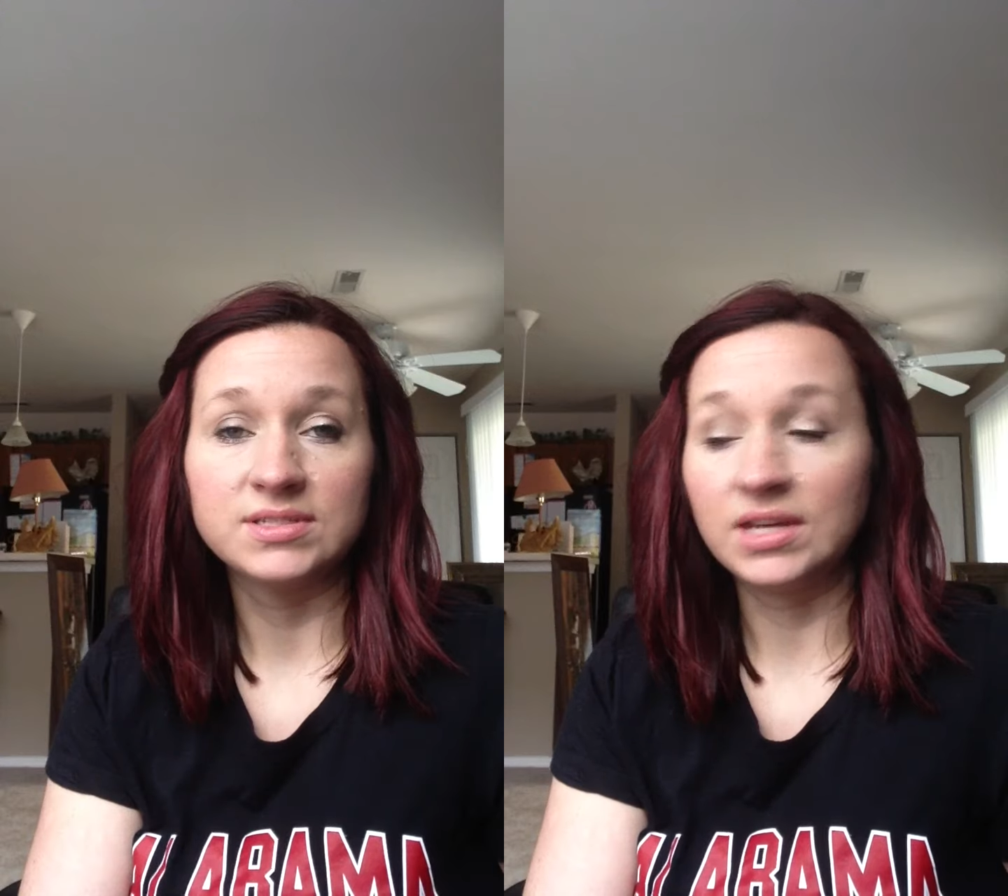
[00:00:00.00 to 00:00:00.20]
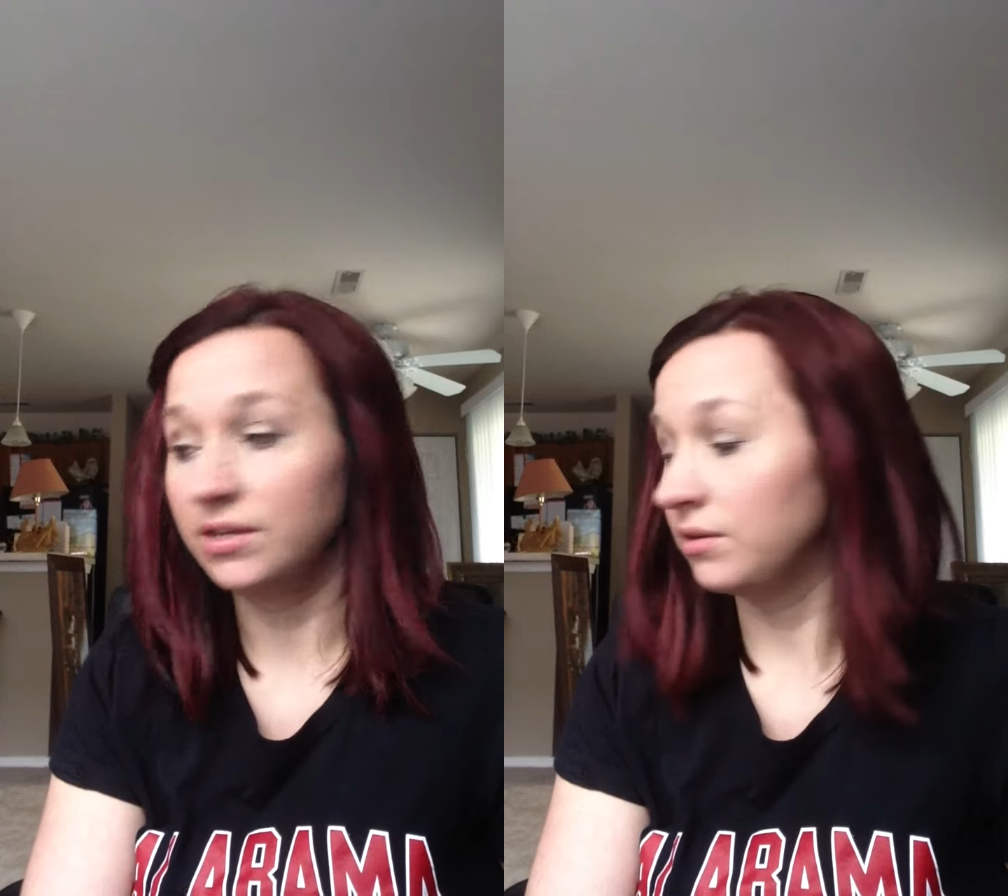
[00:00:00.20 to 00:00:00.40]

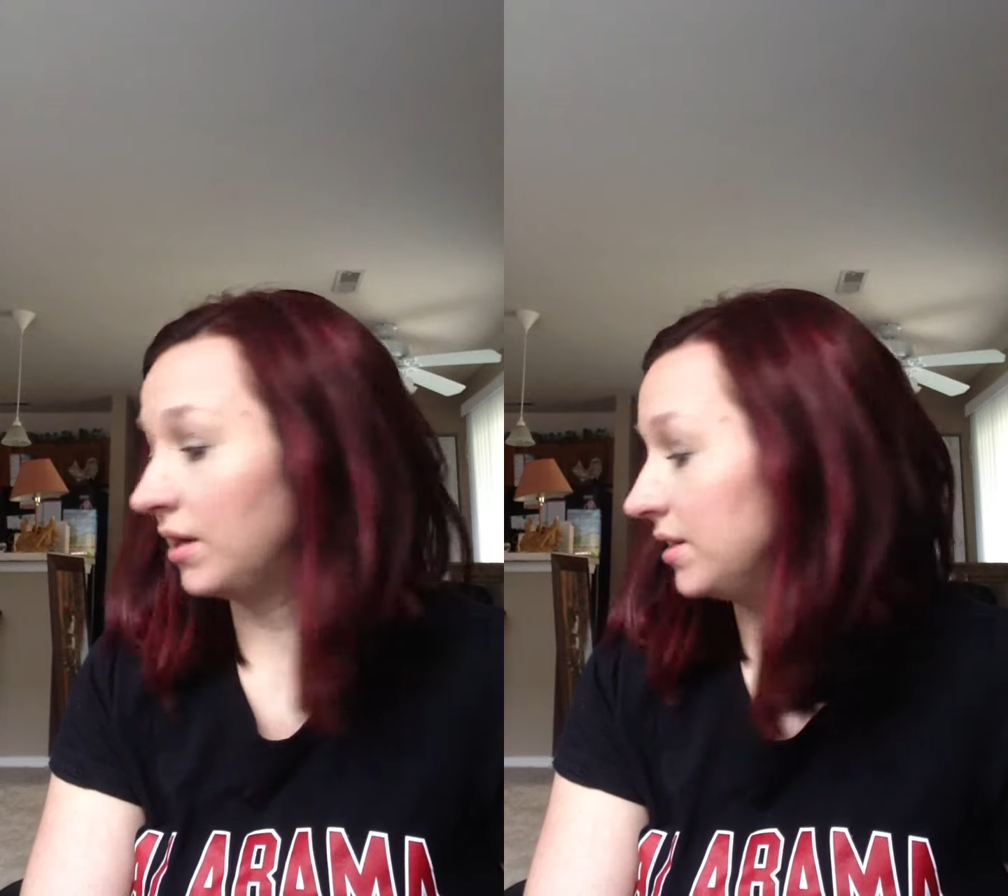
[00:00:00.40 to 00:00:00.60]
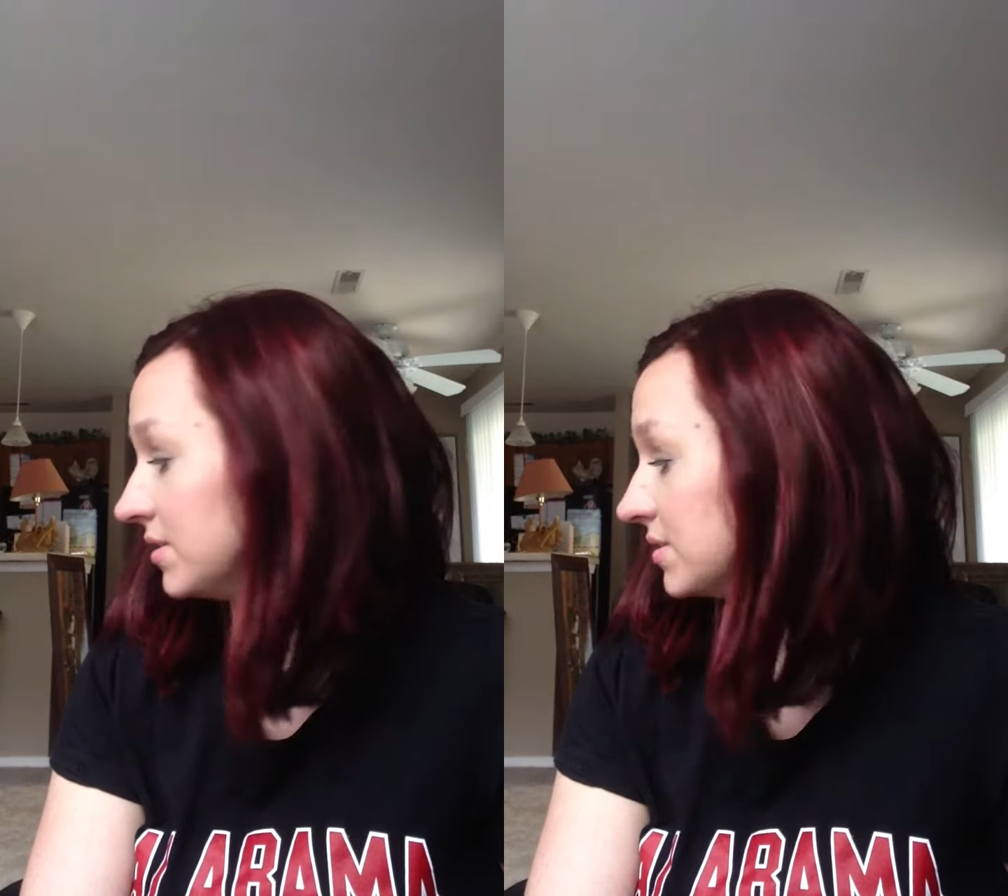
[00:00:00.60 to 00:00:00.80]
tell you
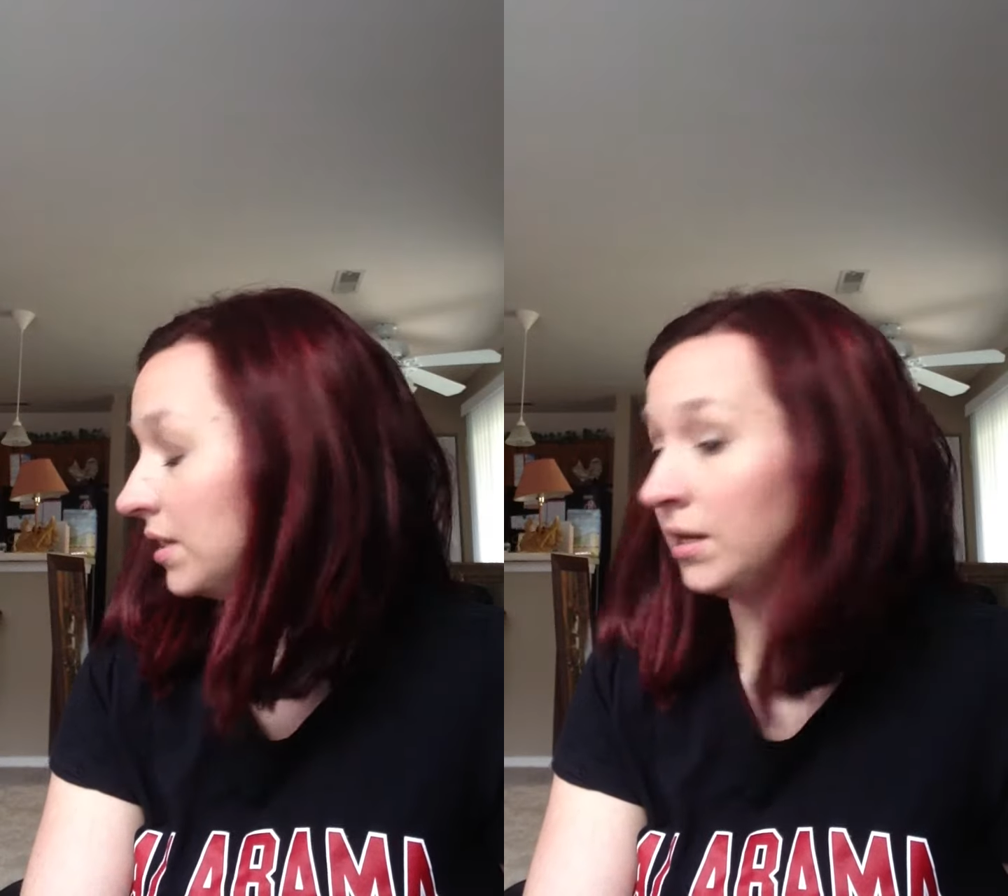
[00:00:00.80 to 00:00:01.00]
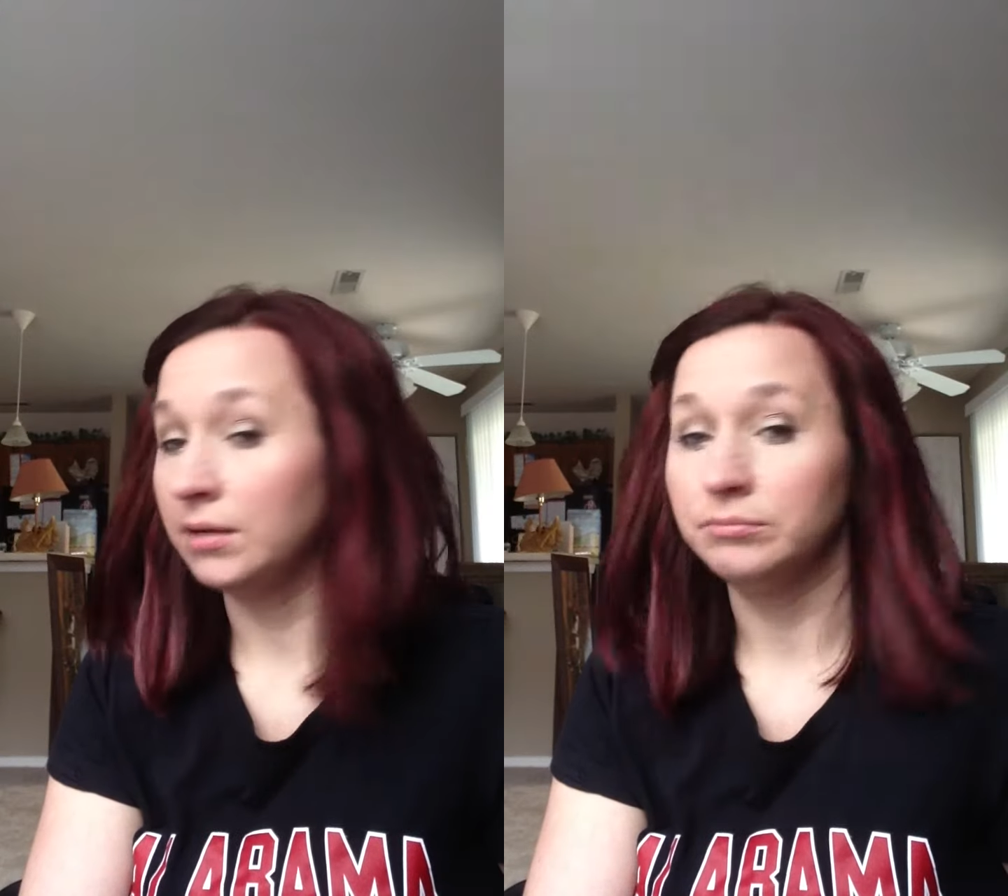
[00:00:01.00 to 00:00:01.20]
guys
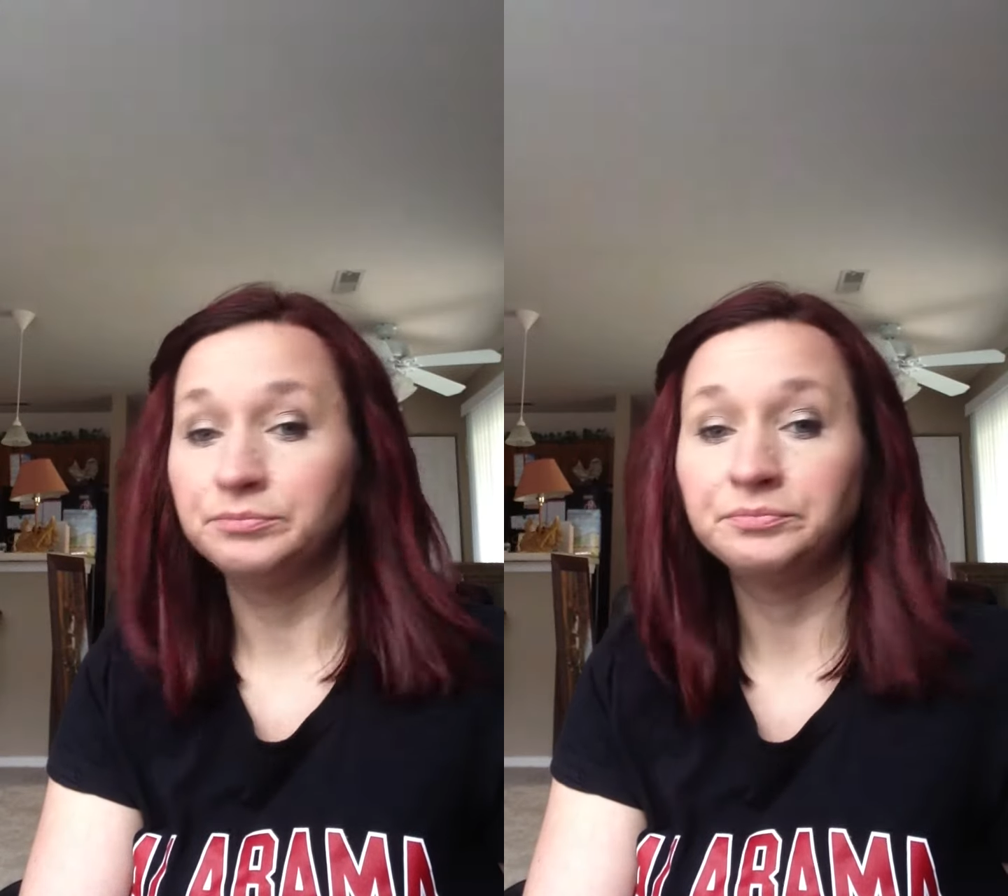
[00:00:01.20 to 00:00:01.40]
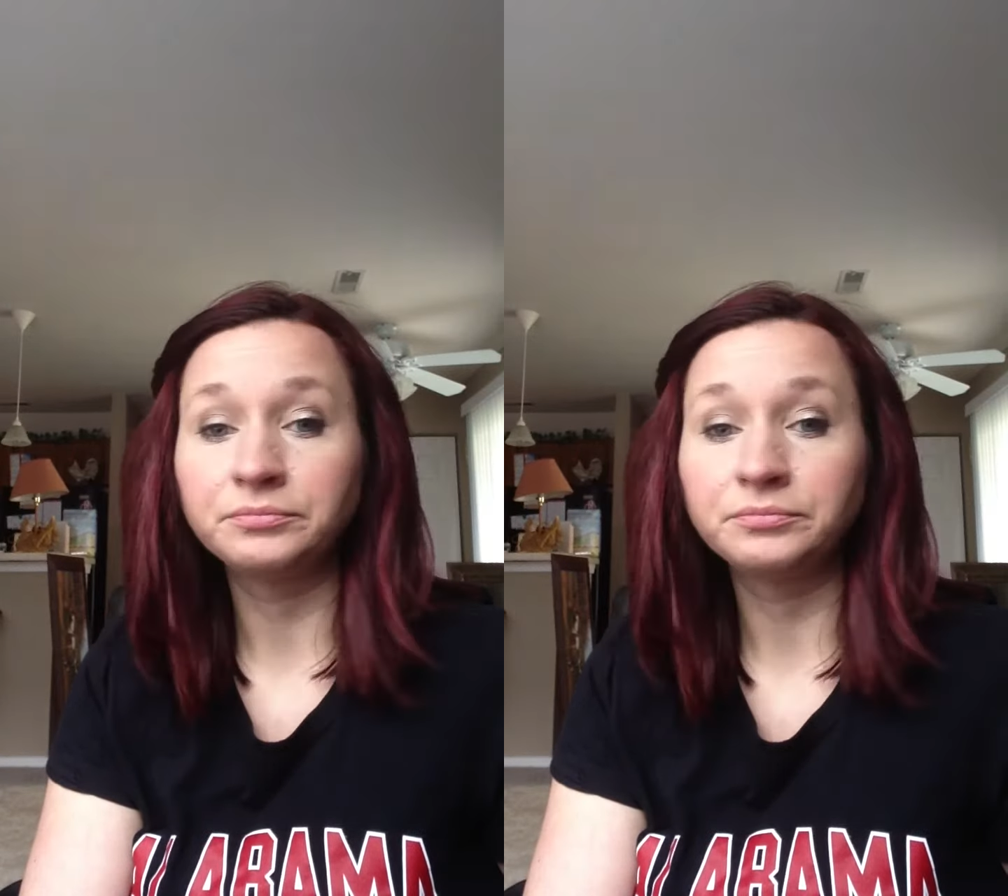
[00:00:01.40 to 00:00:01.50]
um,